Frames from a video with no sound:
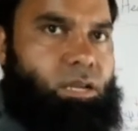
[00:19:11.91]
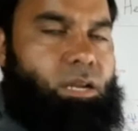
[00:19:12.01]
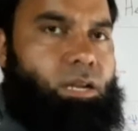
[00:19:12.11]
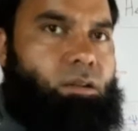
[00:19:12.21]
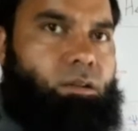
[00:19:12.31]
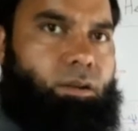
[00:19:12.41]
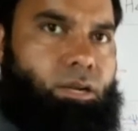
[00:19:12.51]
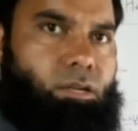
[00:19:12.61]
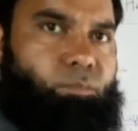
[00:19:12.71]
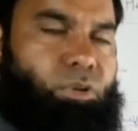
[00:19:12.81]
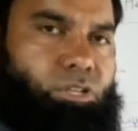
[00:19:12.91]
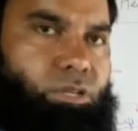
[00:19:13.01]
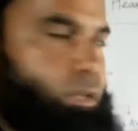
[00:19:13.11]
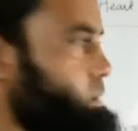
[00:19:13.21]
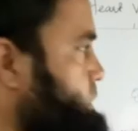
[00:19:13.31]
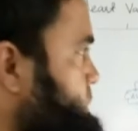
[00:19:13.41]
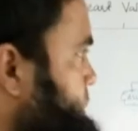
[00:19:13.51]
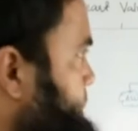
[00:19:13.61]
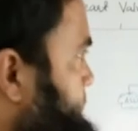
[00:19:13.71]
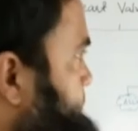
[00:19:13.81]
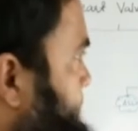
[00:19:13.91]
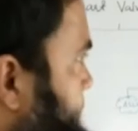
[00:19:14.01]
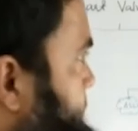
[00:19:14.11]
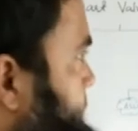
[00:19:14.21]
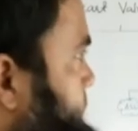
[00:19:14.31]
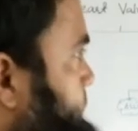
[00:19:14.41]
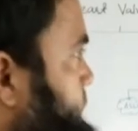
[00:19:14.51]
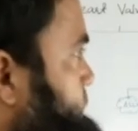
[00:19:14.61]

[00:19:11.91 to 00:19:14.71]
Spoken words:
and greater pressure in the